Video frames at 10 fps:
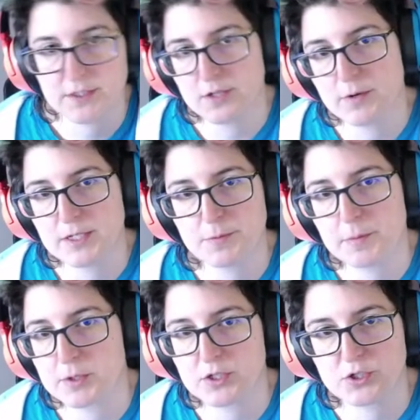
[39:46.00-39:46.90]
otherwise,
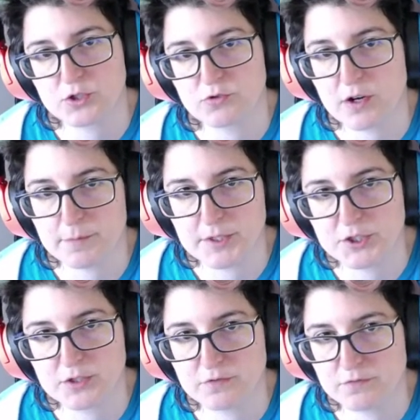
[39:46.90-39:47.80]
people could just draw a
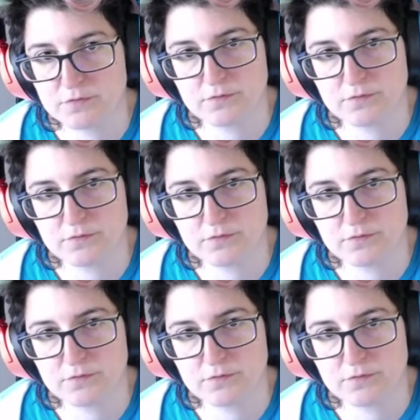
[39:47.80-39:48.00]
bunch of